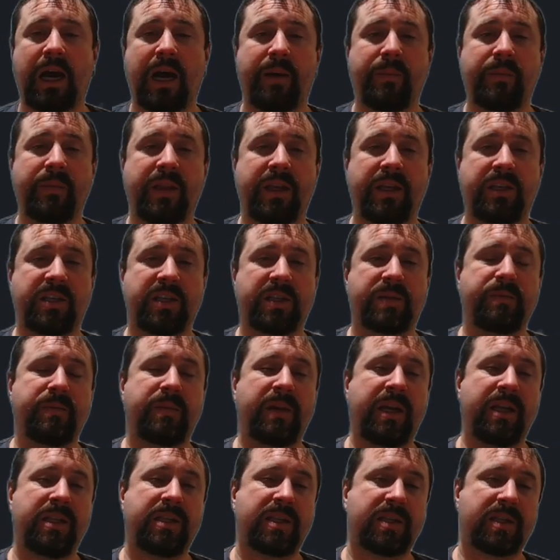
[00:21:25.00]
It just
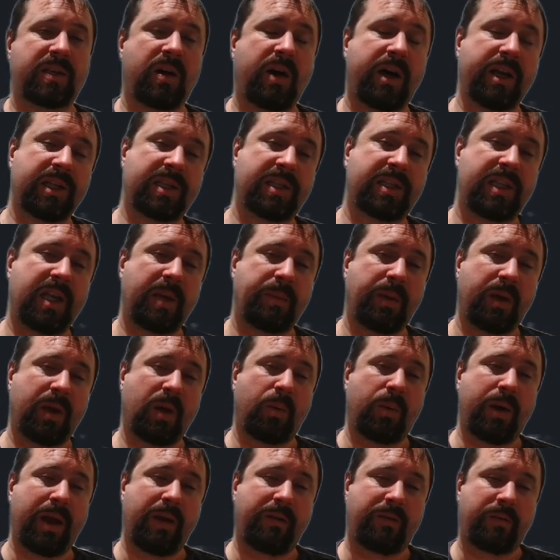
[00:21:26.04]
means it's kind of stepping
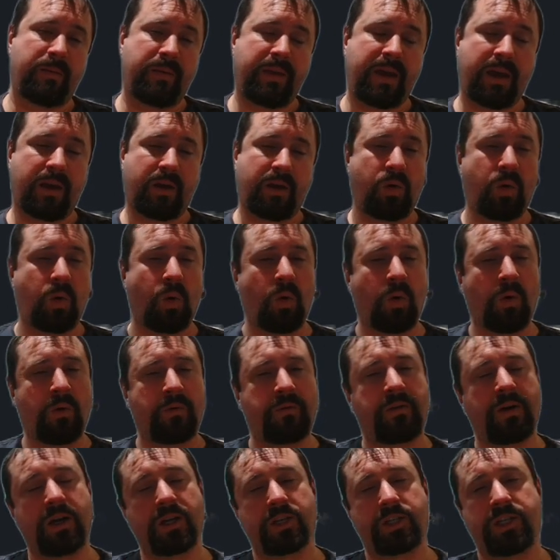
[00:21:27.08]
away from that core
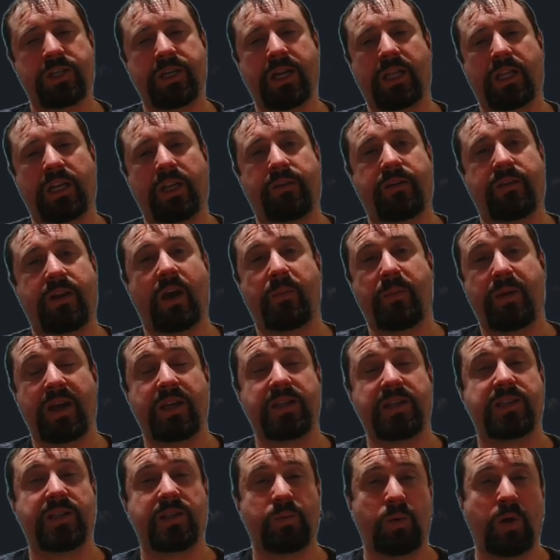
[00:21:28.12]
functionality of how
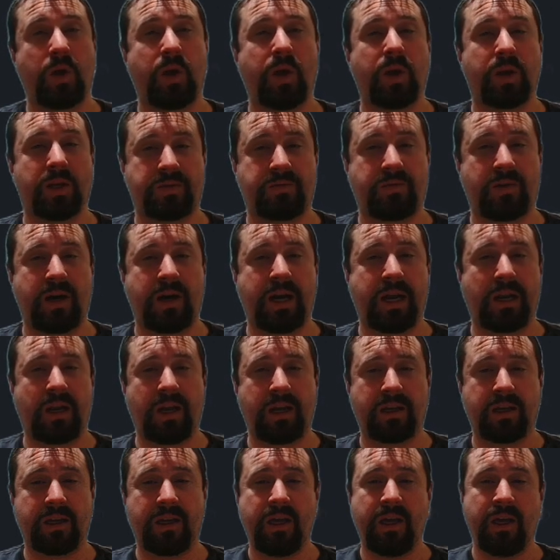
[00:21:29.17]
Bases works, right?
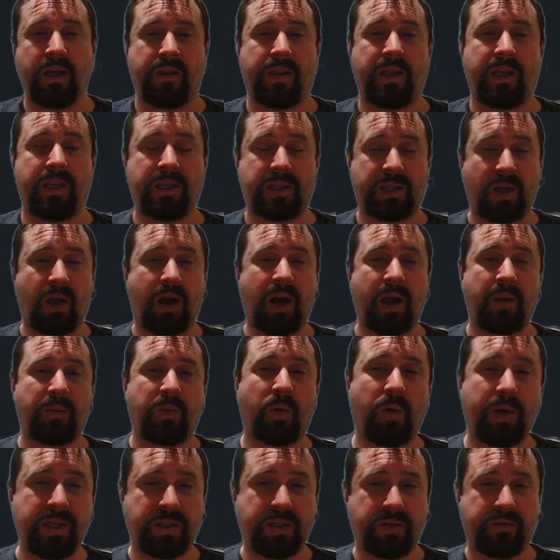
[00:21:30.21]
Like, the entire
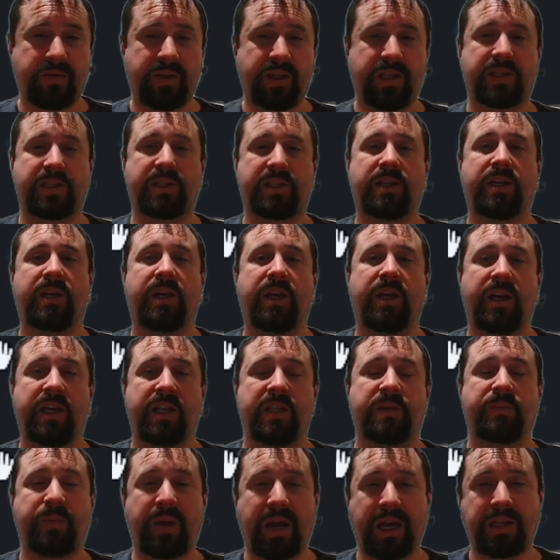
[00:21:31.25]
point of this
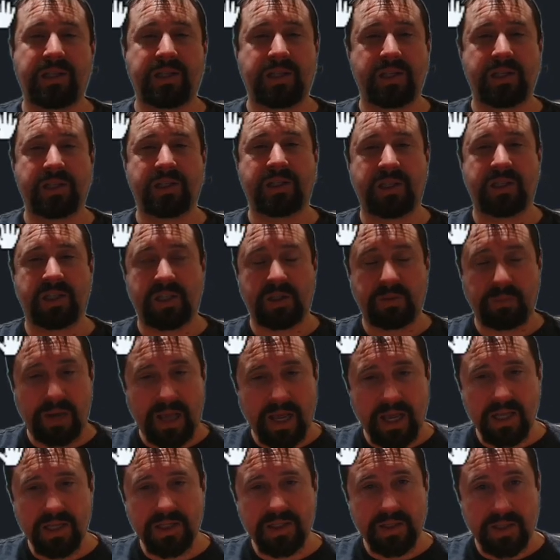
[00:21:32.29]
is Bases
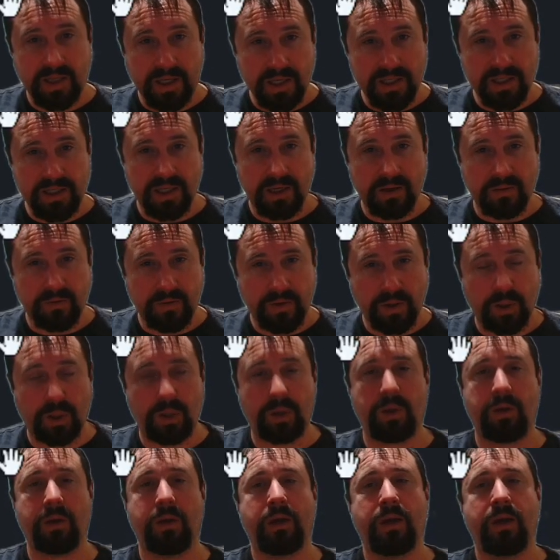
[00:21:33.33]
displays things in a
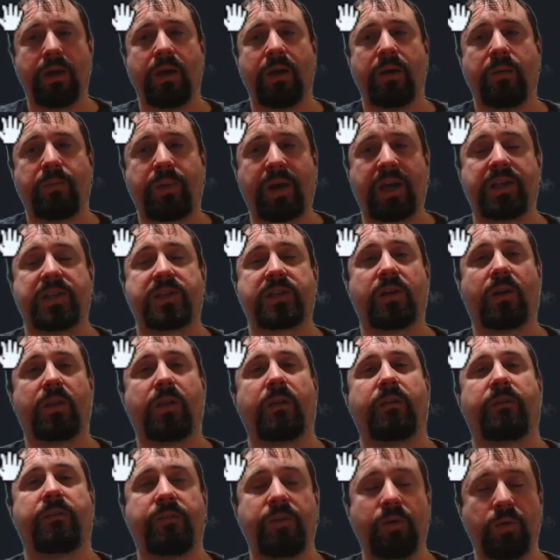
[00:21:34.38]
view based on
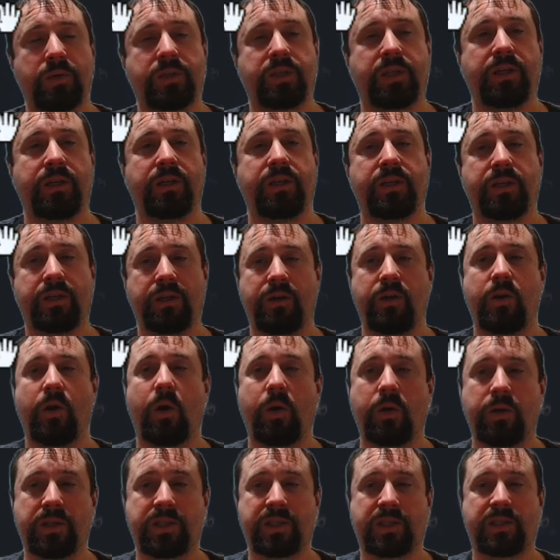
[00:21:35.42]
the filtered
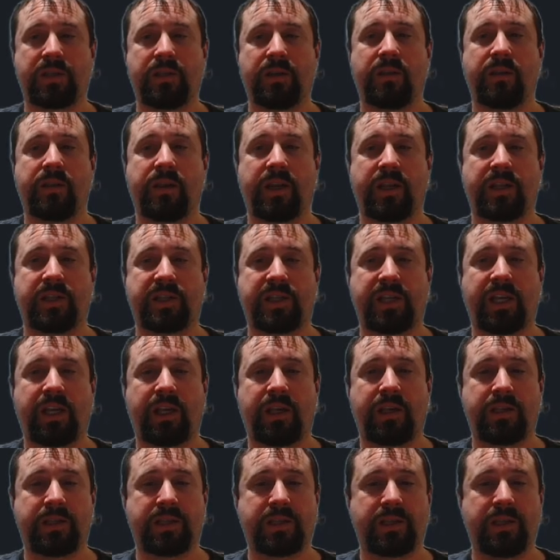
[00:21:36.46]
notes that it
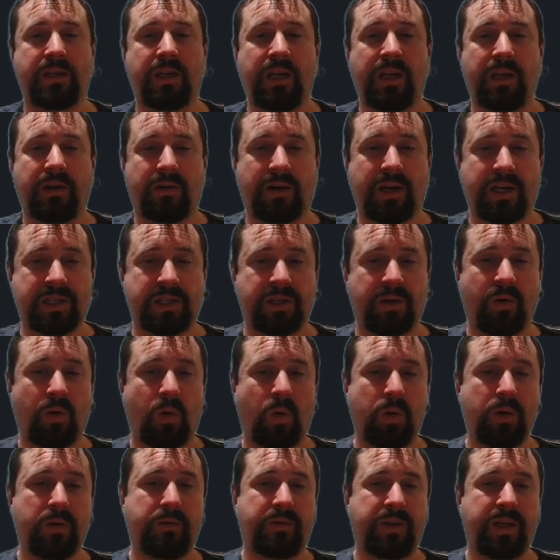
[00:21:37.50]
sees, right? So
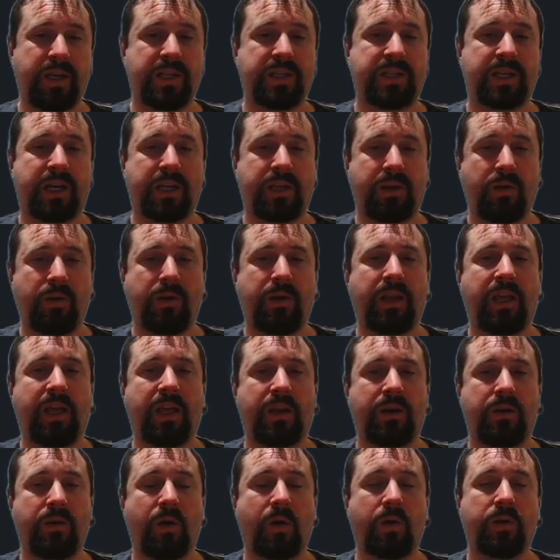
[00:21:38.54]
all of these are
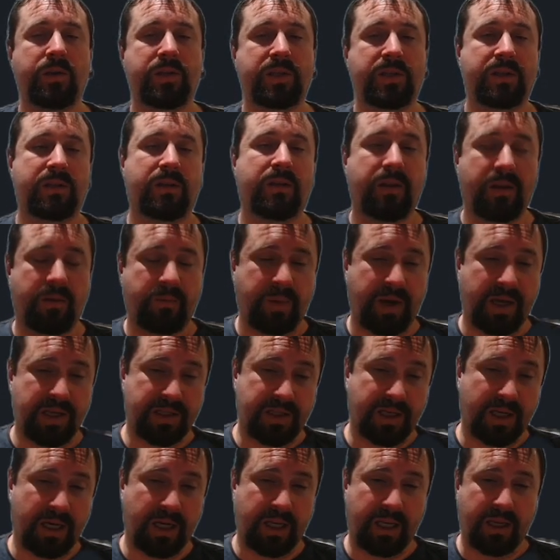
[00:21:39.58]
unique notes that
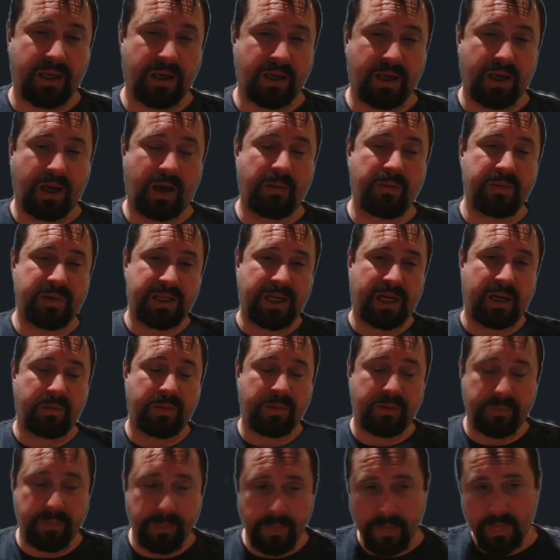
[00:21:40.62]
basically comes up.
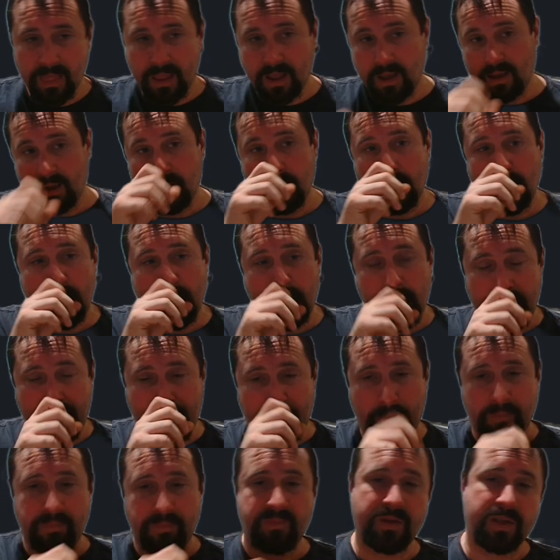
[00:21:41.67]

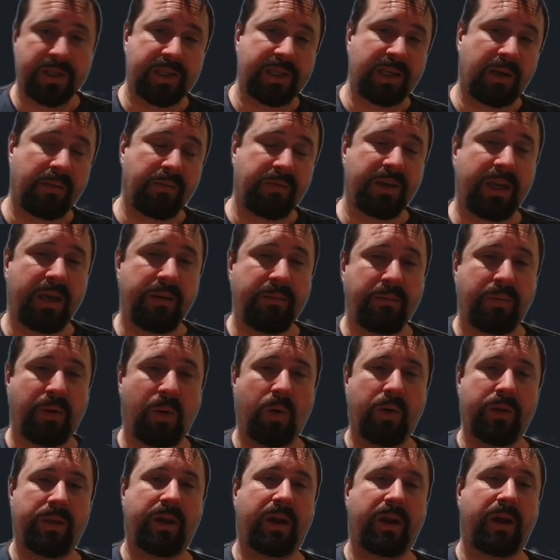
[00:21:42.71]
Now, something
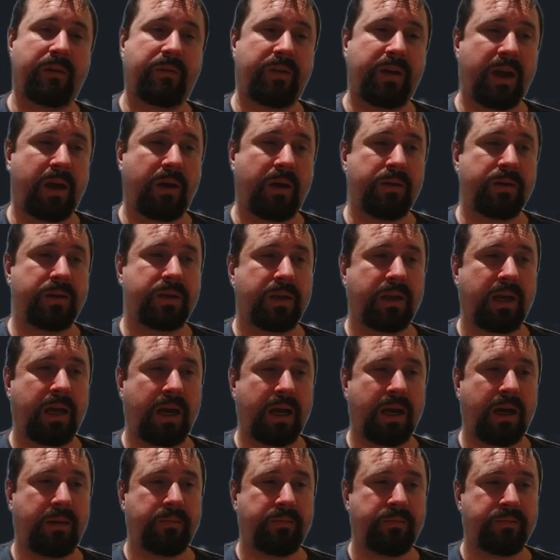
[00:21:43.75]
important that I
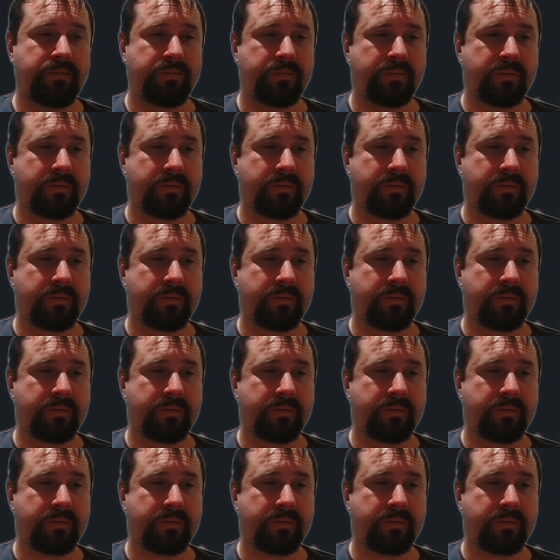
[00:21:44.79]
found